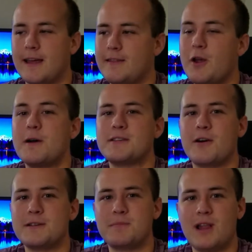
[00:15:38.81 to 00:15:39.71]
like the
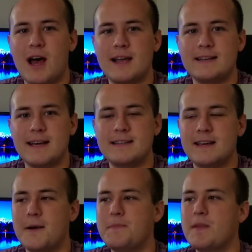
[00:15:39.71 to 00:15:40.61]
OSR is blind
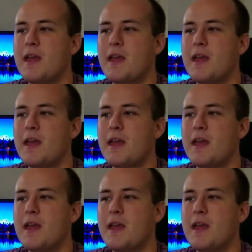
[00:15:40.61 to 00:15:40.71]
idea?